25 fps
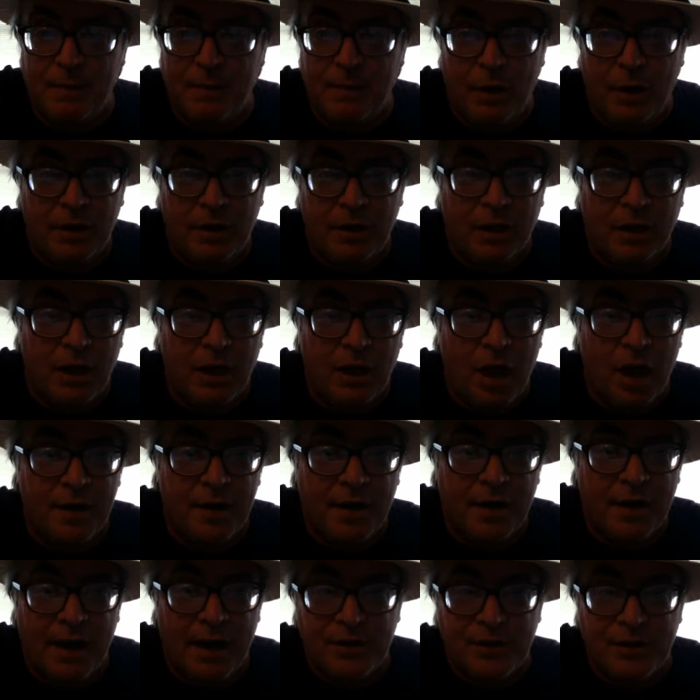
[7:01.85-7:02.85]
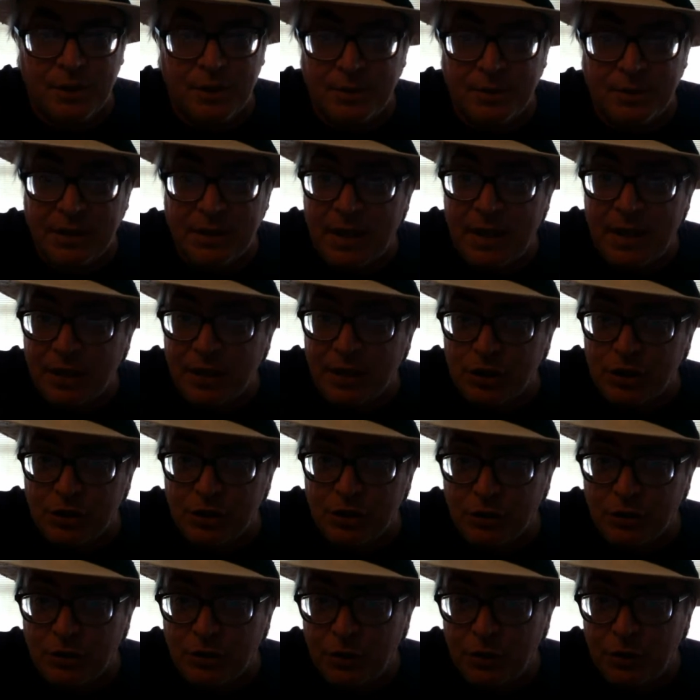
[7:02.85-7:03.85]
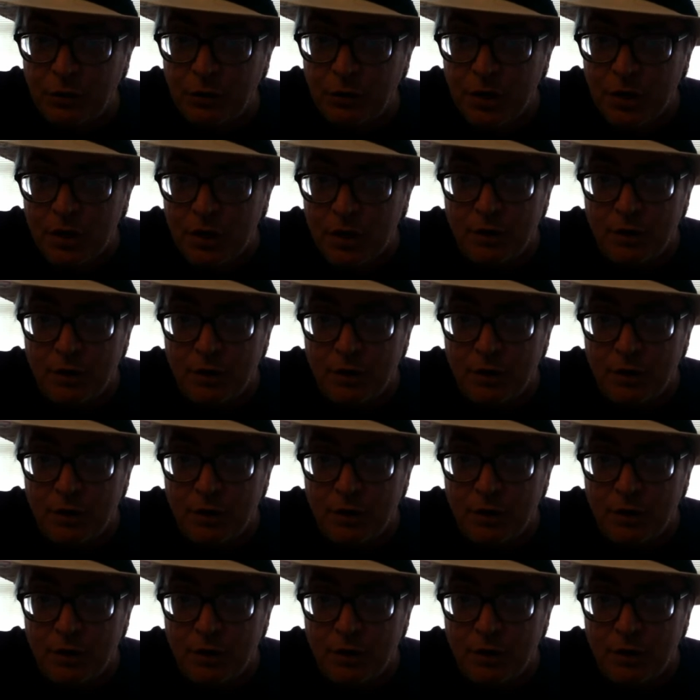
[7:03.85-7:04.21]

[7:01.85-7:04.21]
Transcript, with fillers: Mary Agana had some connection to,